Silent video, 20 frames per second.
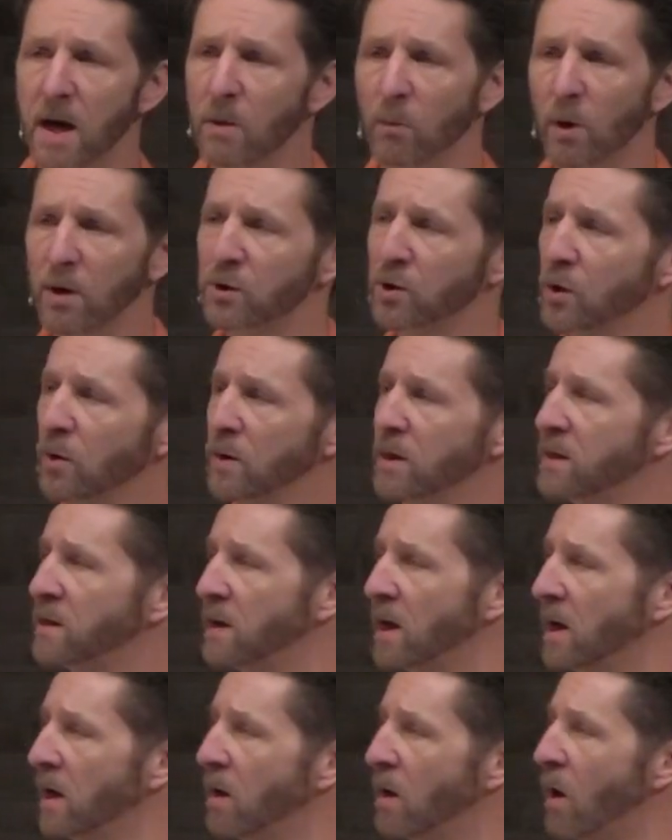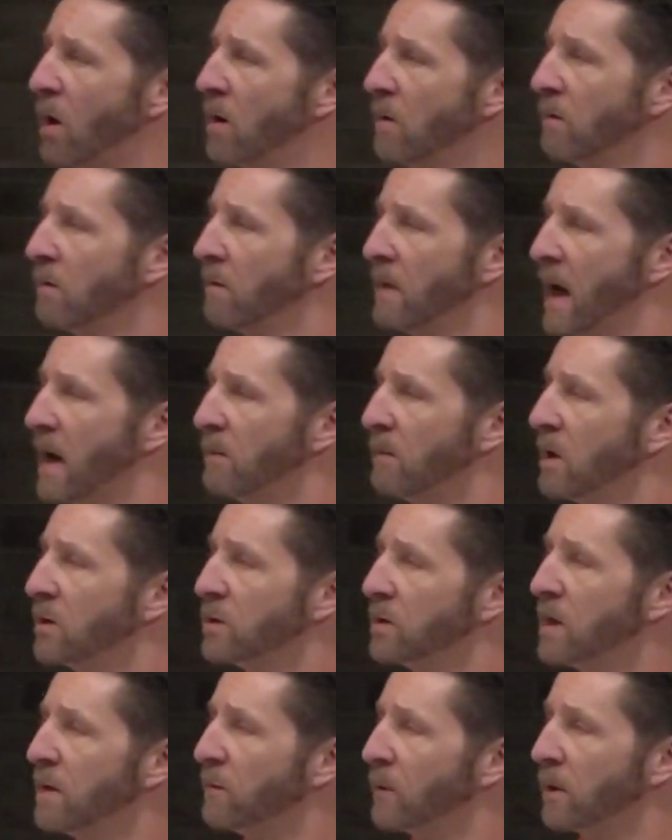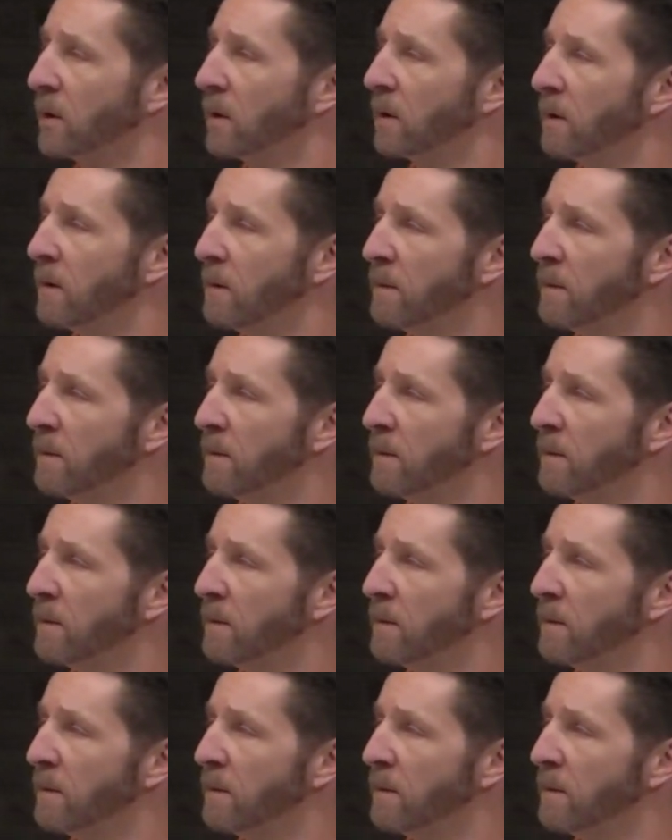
and what Judas did aren't that much different.